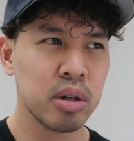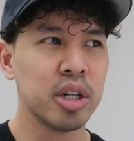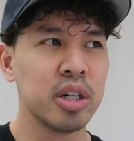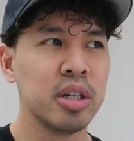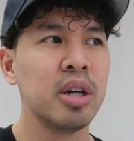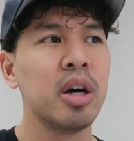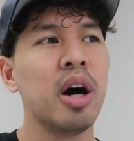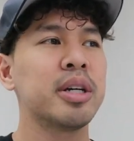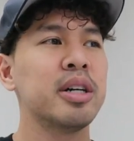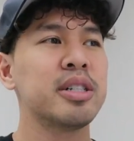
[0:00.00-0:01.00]
good
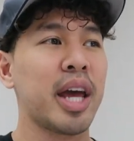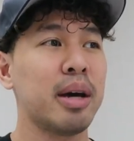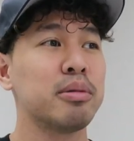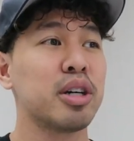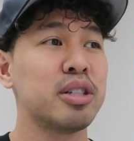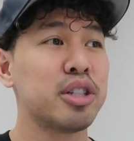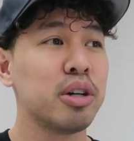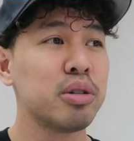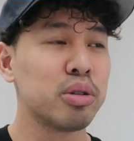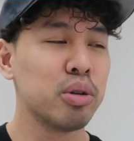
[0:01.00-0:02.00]
because Amazon
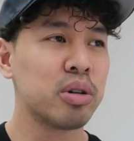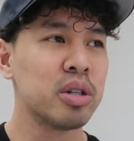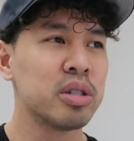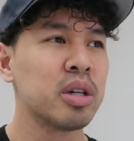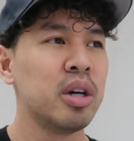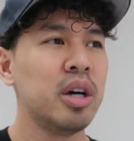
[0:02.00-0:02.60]
seller lawyers